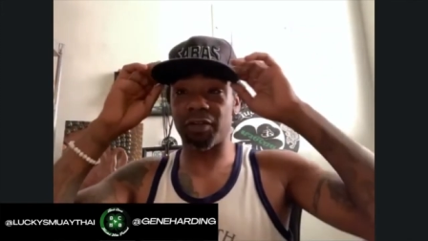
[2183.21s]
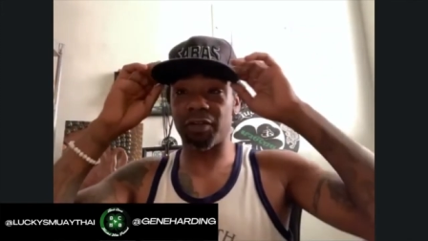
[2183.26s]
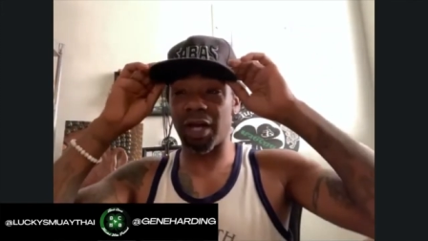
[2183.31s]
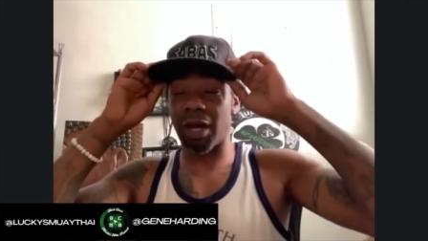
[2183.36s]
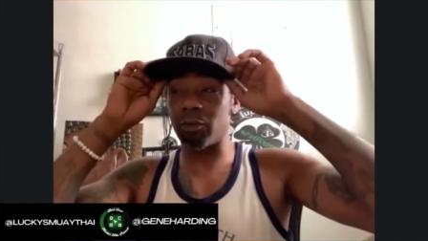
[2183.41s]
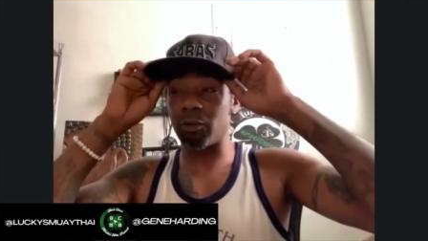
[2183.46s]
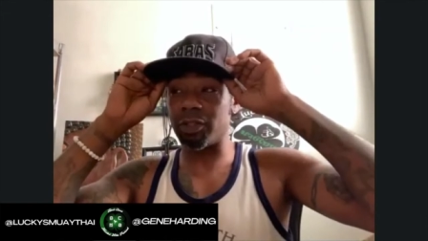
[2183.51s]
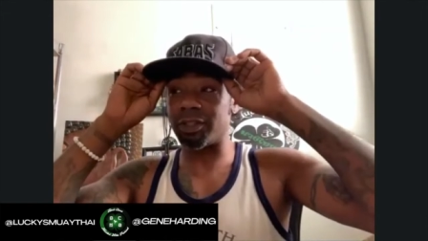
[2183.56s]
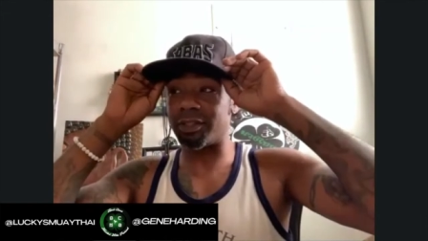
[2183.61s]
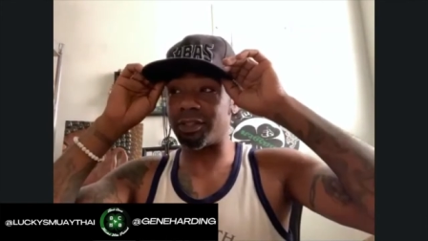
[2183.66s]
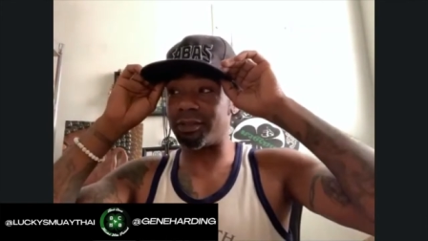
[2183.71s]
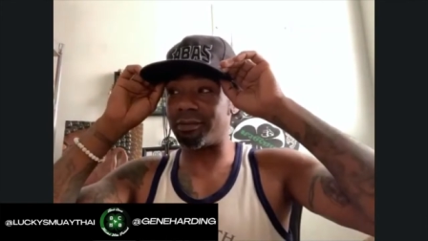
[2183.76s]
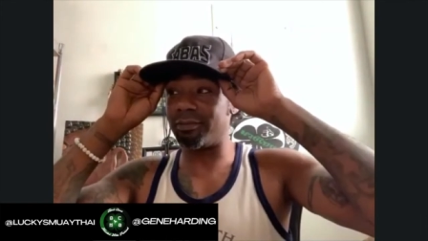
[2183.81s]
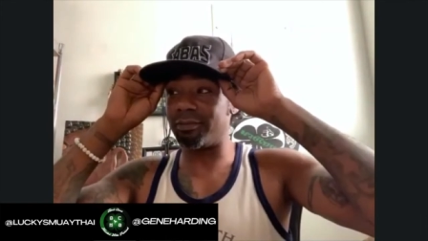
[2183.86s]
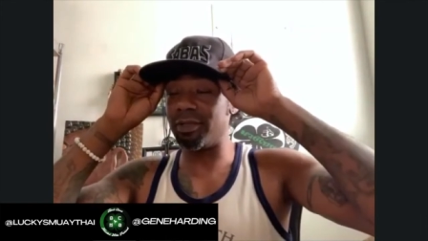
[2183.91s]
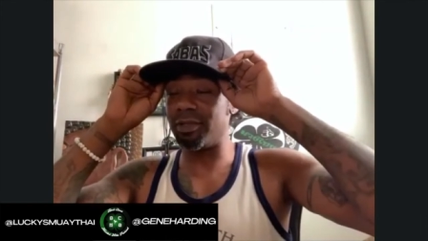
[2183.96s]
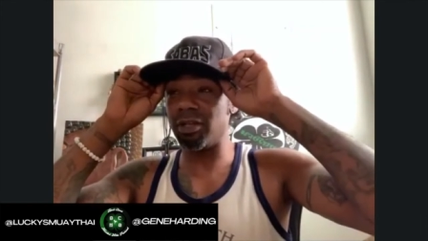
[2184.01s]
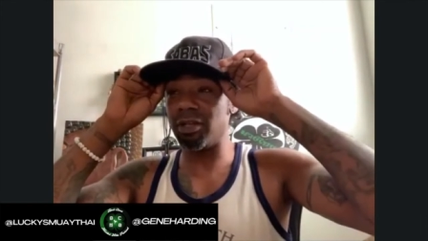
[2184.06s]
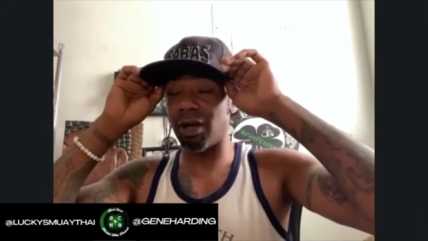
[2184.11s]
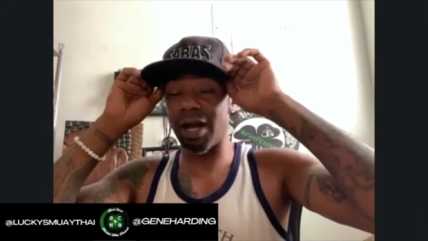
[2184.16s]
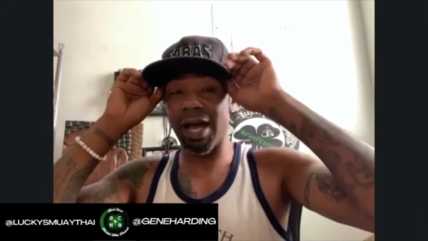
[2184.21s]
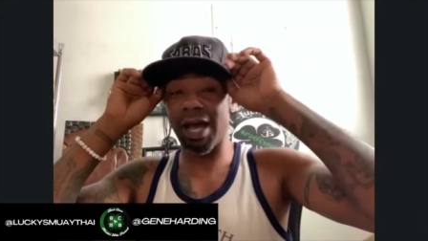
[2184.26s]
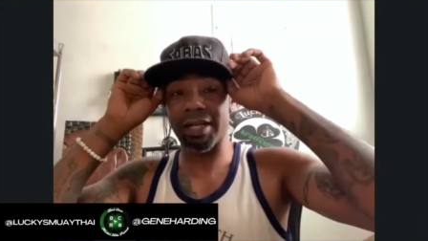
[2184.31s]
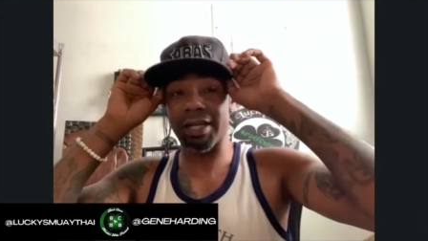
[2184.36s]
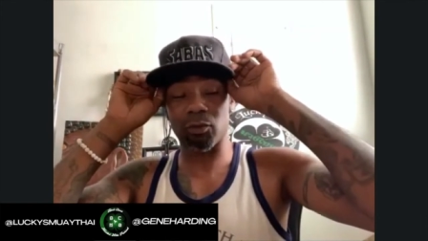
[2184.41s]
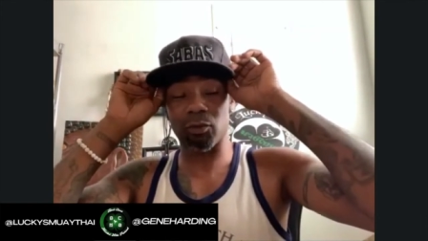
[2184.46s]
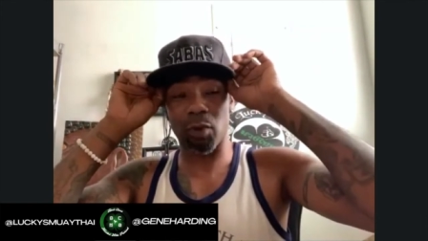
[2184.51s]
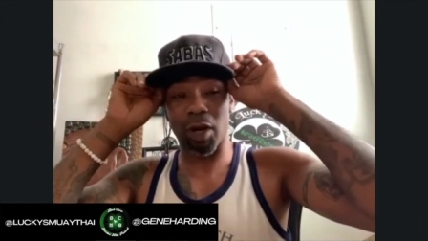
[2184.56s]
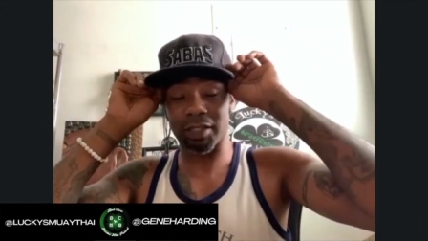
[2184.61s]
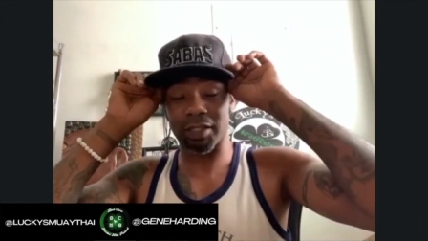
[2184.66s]
And I would, you know, I had
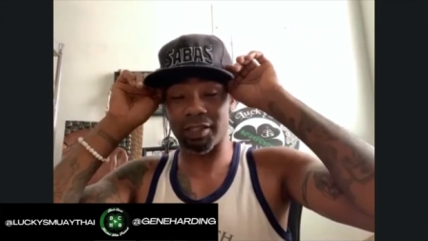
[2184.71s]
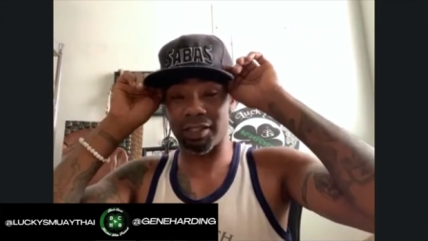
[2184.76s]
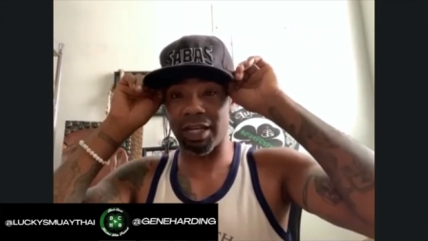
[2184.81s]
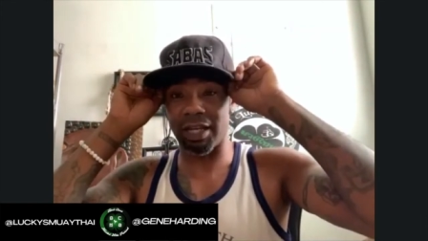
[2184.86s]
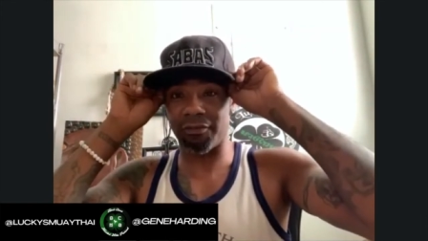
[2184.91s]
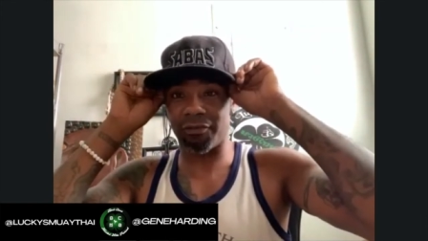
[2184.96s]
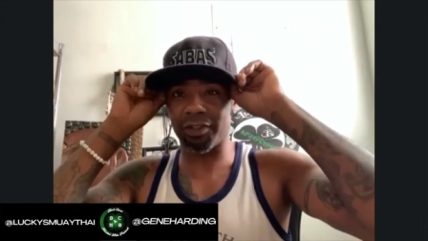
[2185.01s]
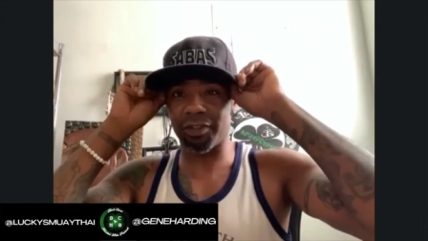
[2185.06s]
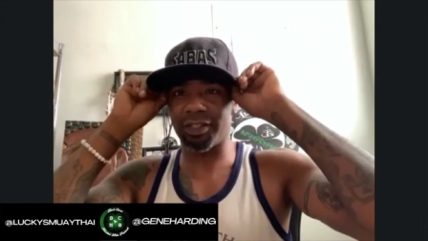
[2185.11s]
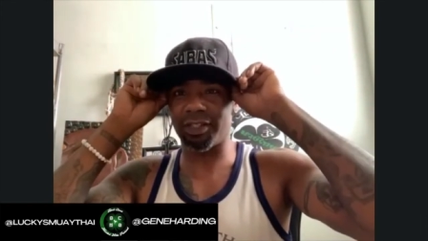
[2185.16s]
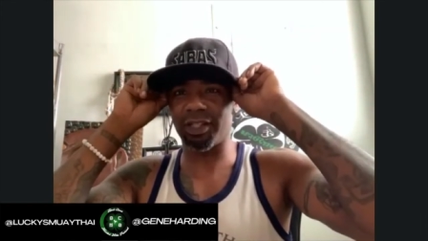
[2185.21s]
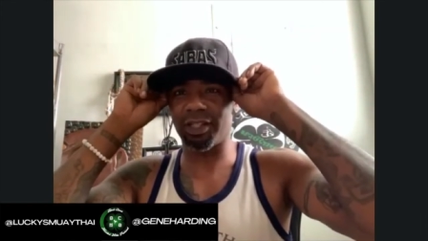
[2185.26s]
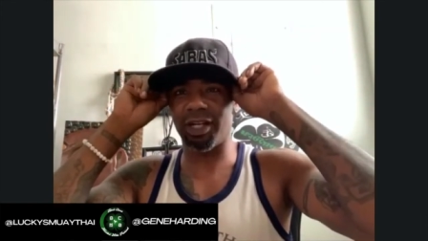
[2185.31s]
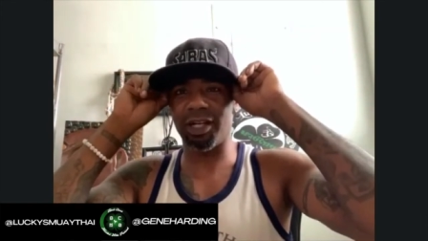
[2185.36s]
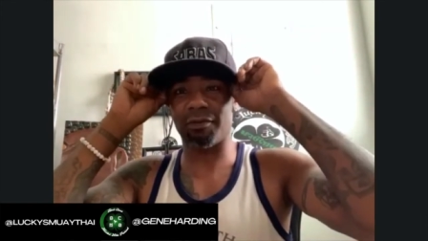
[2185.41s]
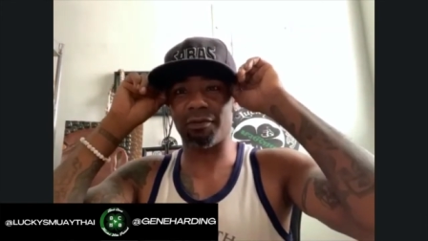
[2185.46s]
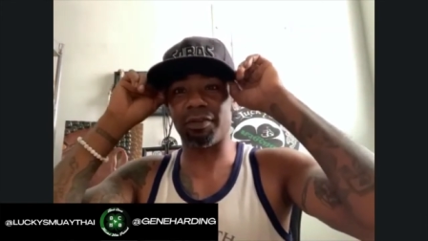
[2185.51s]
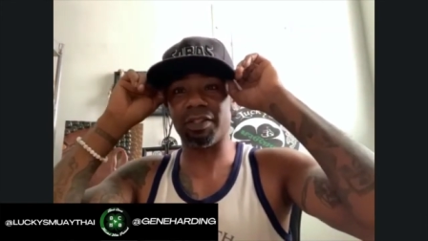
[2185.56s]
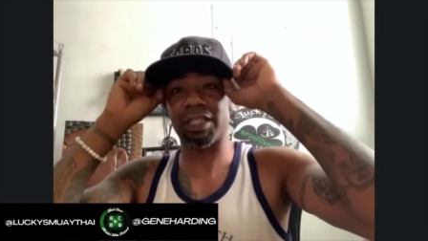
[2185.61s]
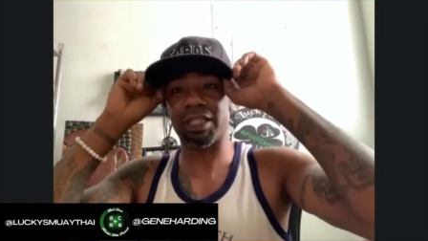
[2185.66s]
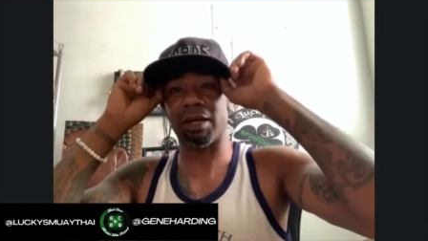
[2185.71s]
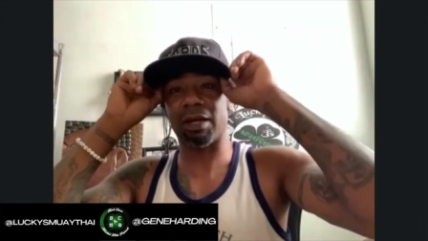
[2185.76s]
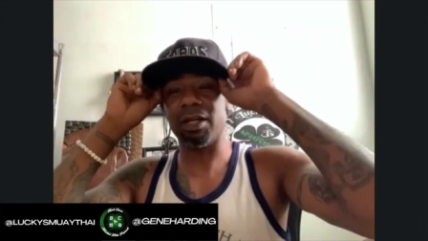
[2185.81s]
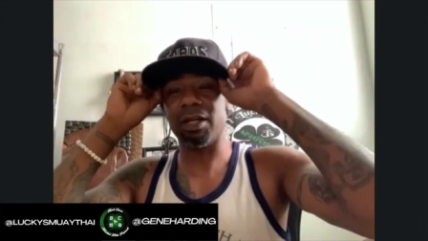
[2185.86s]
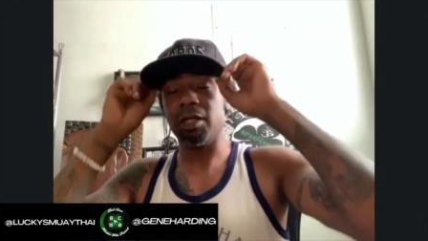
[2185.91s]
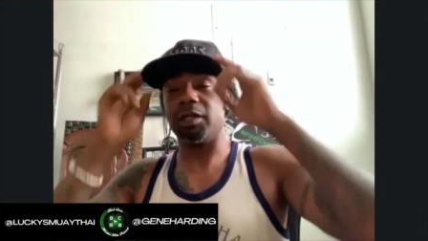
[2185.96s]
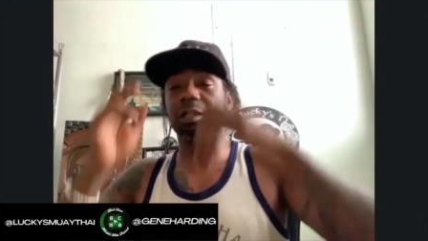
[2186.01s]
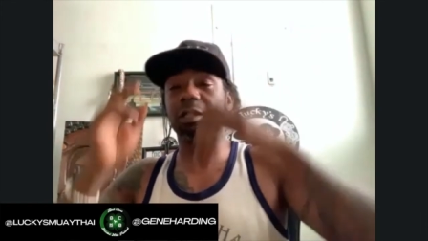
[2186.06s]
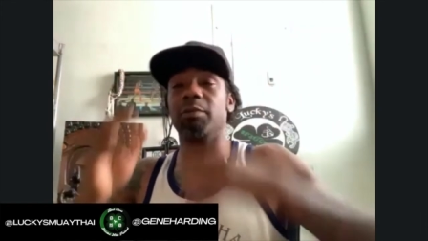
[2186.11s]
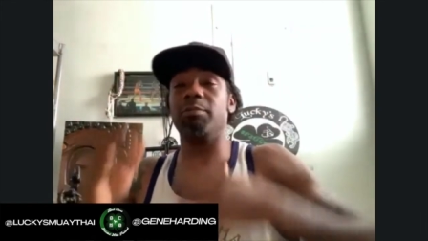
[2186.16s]
to watch Sanford and Son every time.
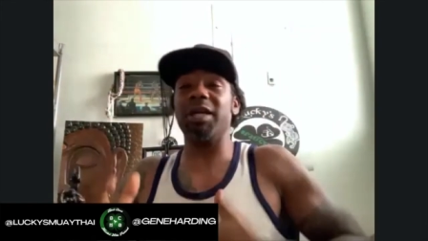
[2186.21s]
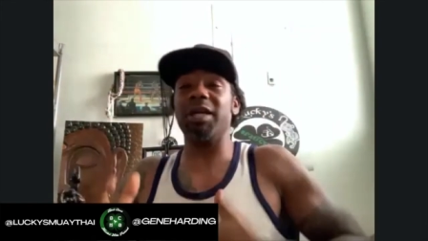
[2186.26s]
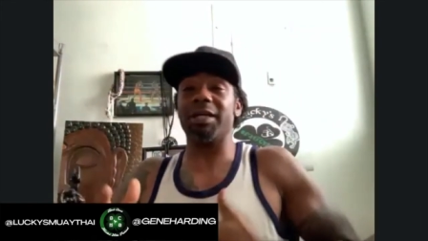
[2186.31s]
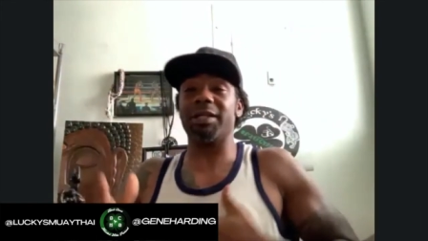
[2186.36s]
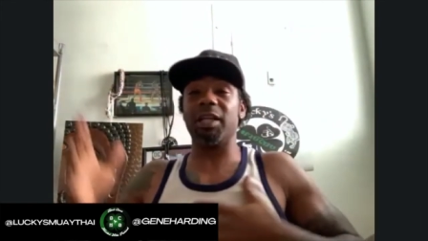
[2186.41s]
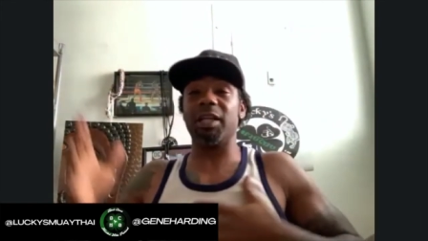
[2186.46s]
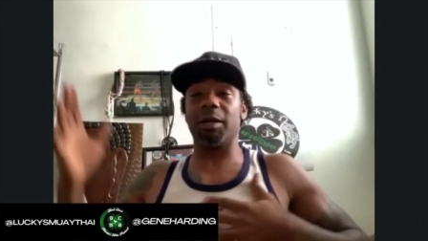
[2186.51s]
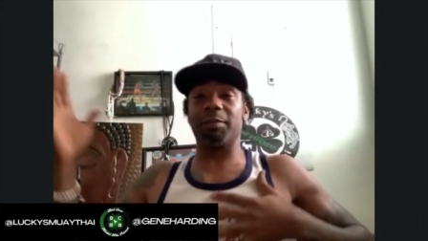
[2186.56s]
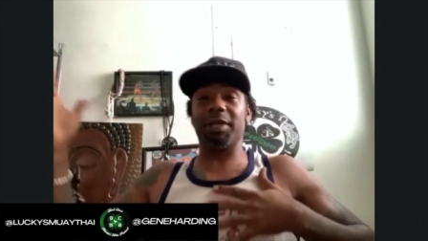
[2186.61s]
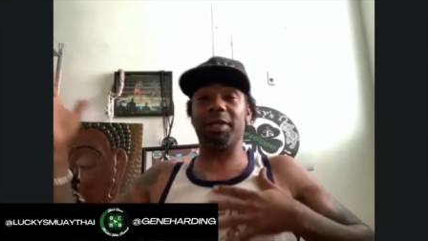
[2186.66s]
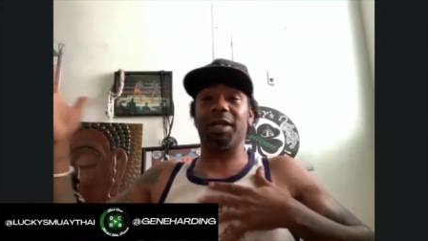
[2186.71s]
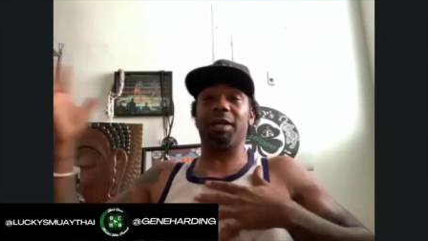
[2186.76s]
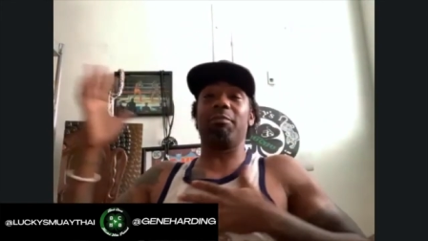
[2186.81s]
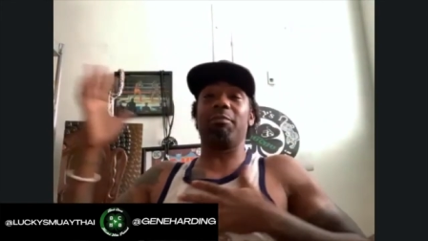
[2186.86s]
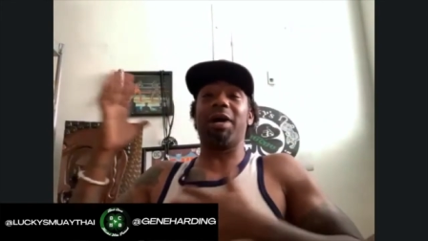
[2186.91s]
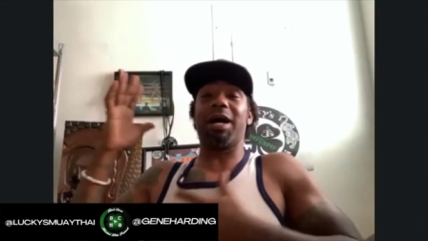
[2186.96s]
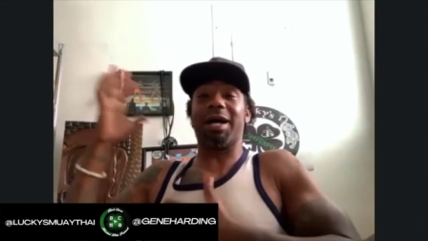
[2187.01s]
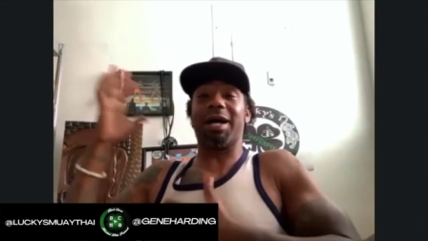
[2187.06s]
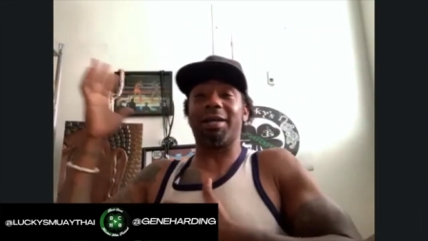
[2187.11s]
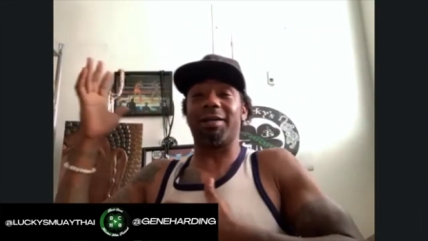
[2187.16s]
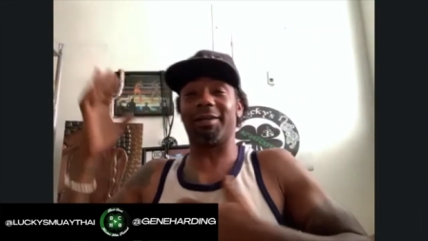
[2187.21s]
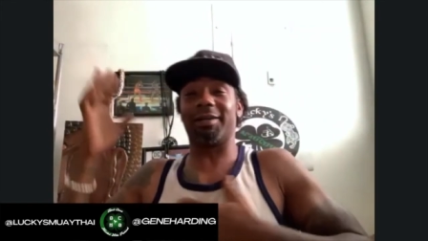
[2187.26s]
You big dummy, Lamont.